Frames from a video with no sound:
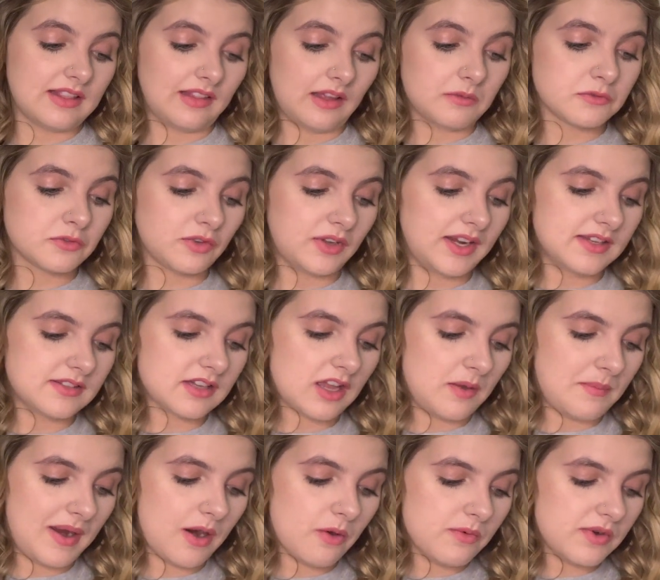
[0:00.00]
Loungefly has come
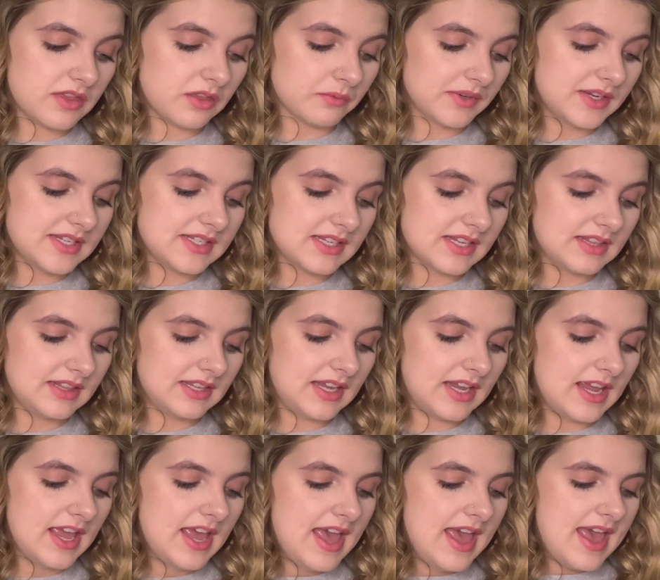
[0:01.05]
out with recently,